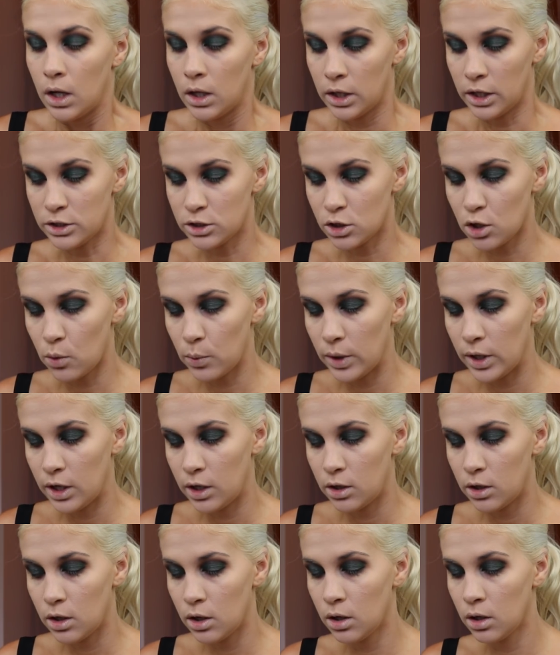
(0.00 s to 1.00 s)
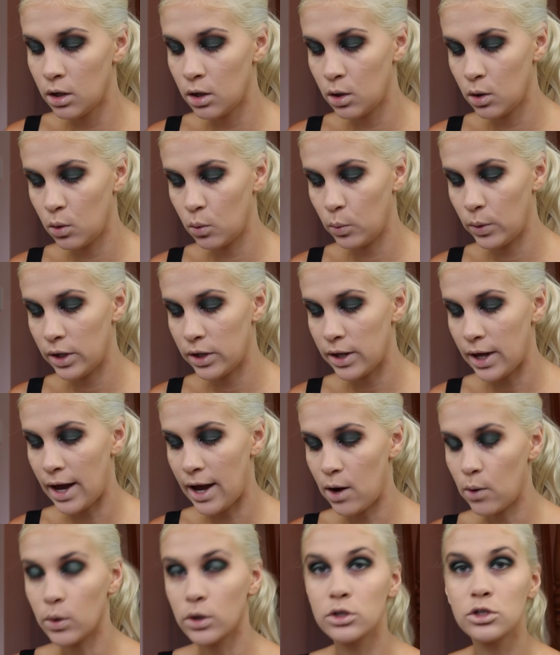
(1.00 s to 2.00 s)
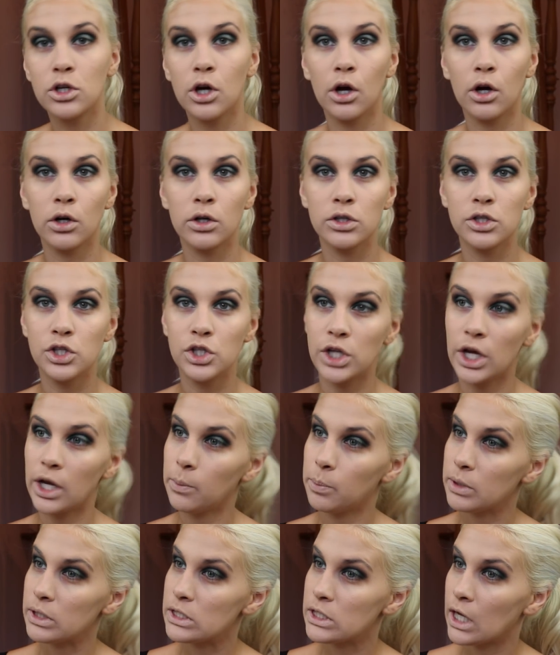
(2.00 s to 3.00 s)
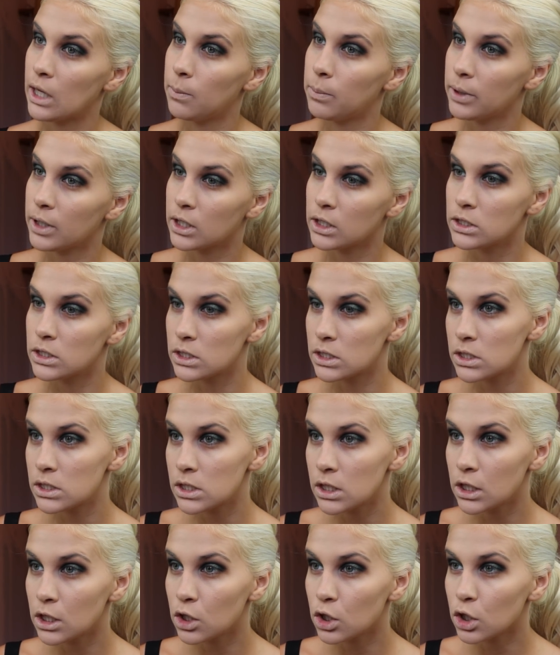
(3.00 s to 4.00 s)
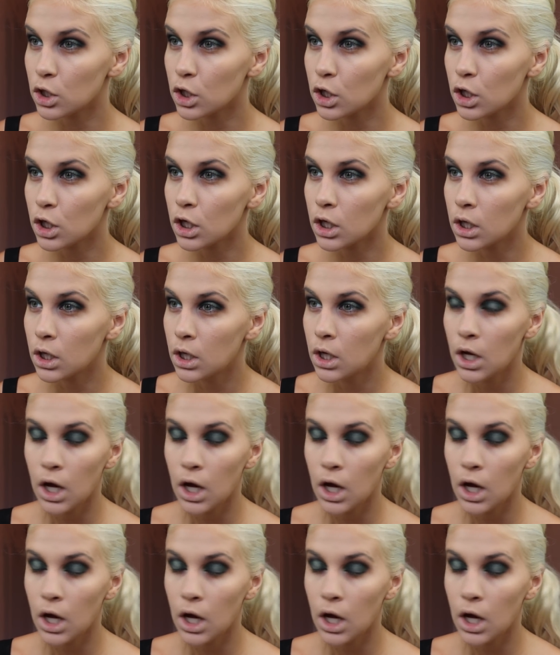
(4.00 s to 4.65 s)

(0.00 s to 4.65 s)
let's go in with our Tarte Shape Tape Concealer.